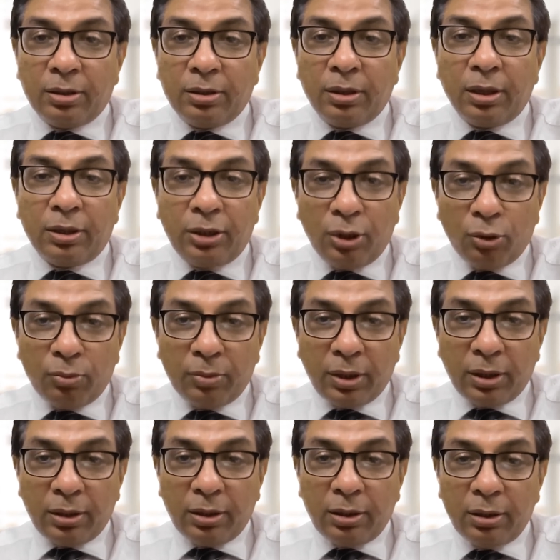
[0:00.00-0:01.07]
The
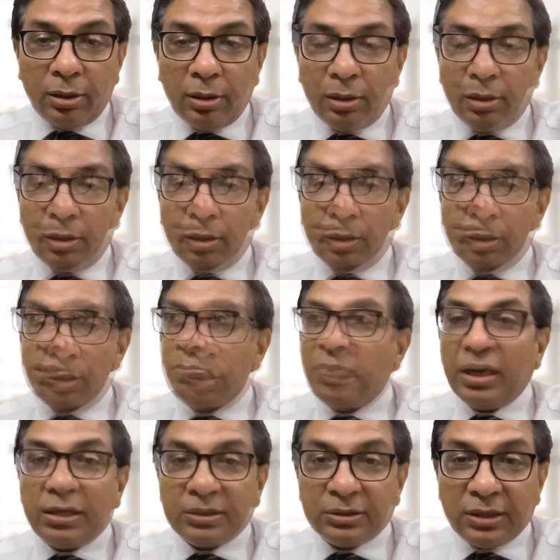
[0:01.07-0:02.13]
tumor, the
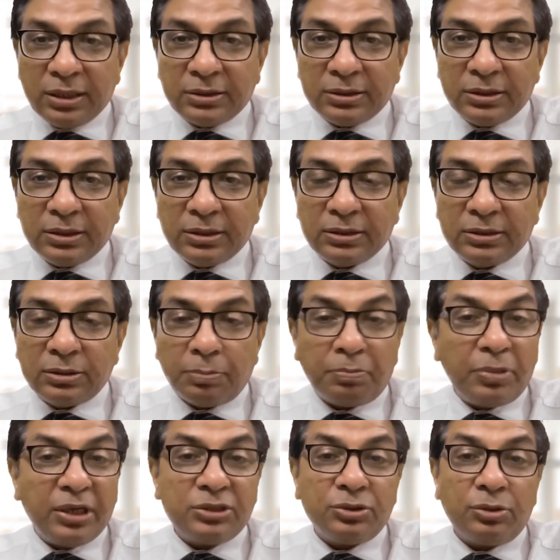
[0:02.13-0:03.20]
metastasis, the
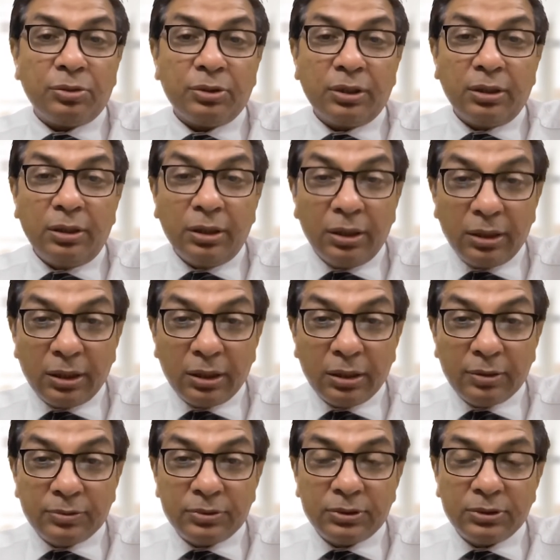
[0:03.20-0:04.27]
pressure on the
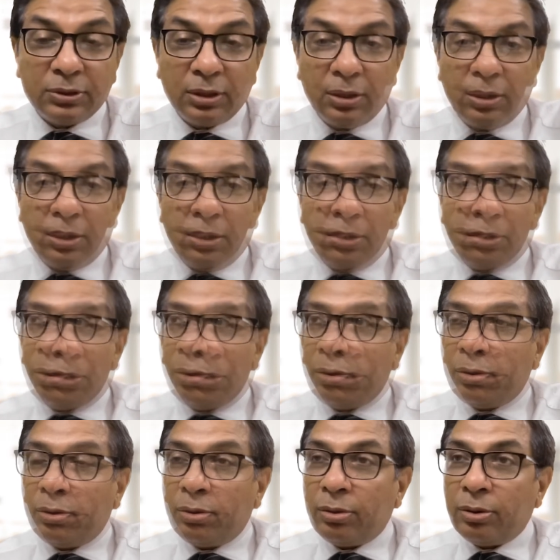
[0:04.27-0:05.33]
nerves,
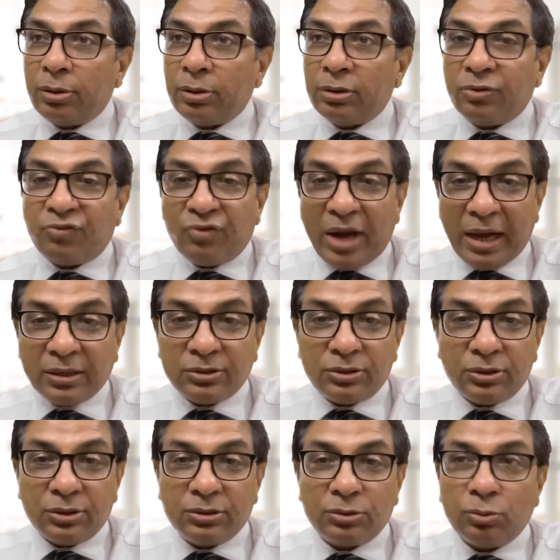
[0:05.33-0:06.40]
or the
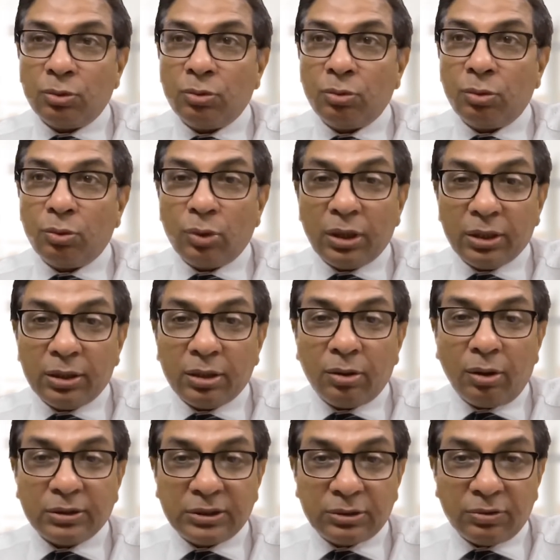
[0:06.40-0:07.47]
fractures. What are the
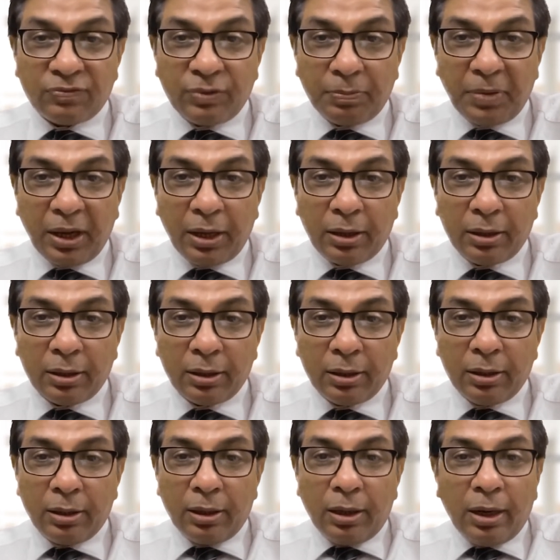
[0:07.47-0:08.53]
causes of the pain?
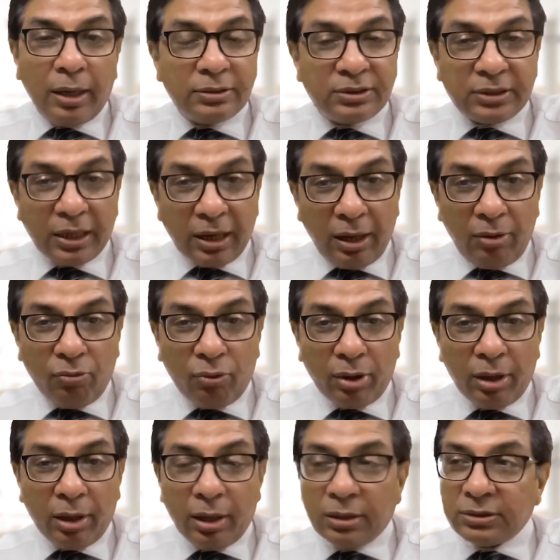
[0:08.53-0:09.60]
And
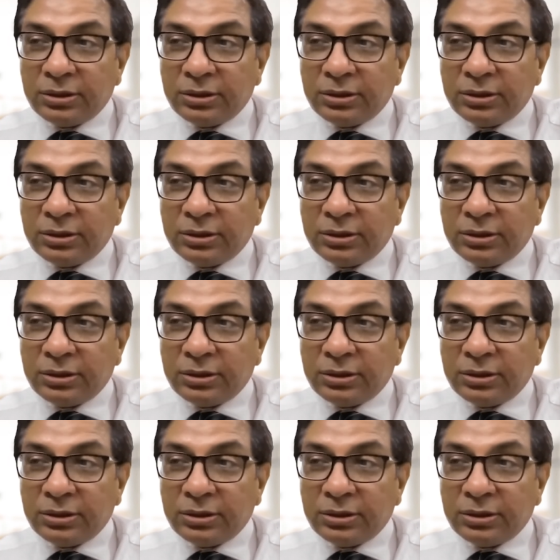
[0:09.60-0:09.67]
secondly,